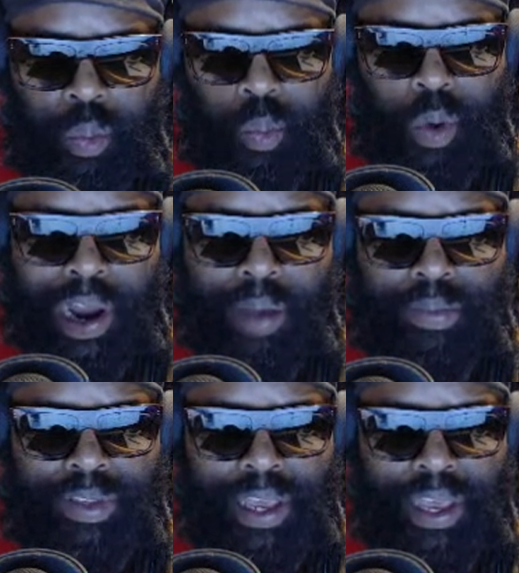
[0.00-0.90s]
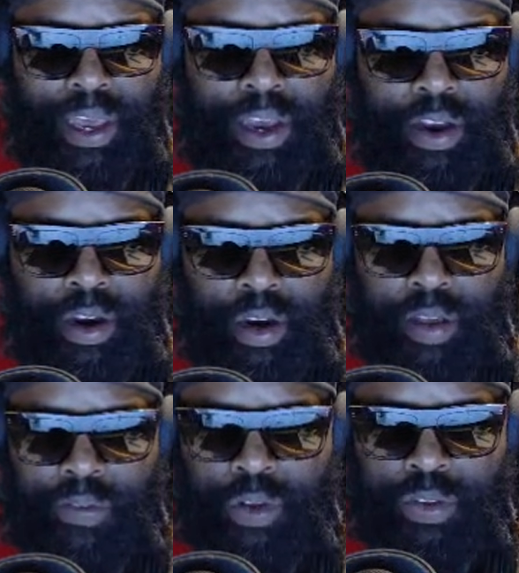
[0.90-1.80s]
what I'm seeing here,
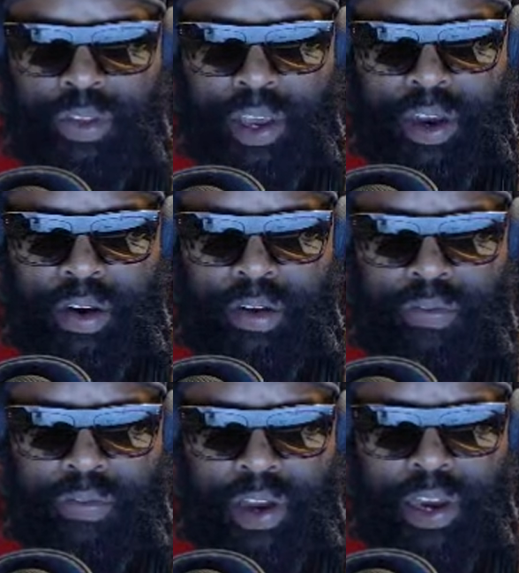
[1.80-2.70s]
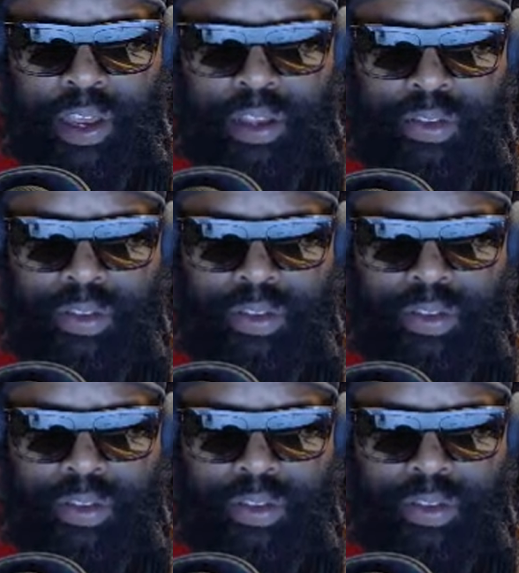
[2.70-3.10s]
if you can see here, funding